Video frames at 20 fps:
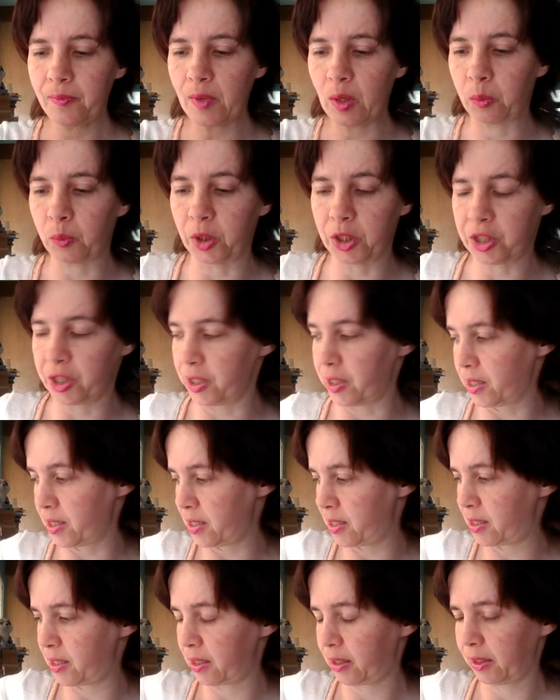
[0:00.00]
which
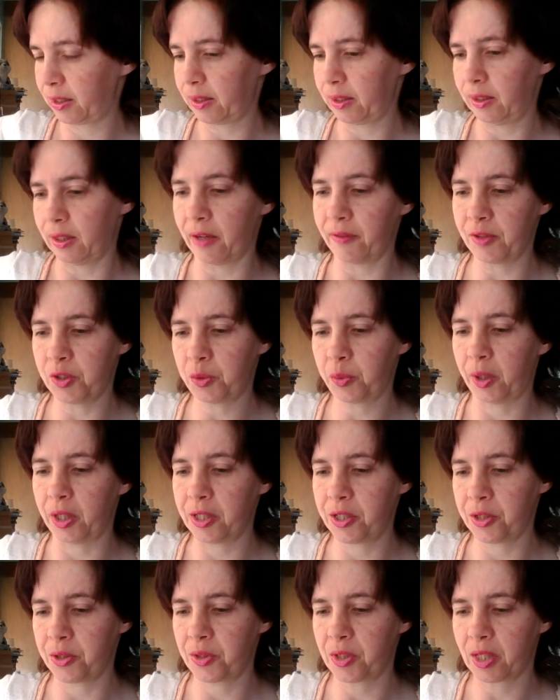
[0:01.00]
is
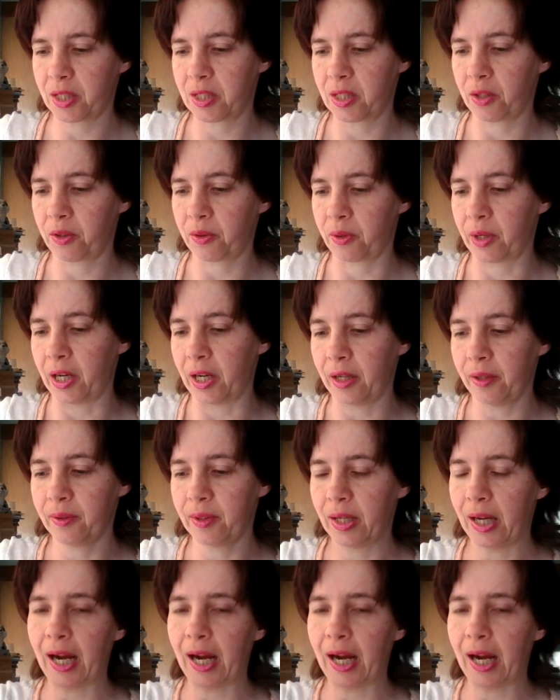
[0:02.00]
11/22/63,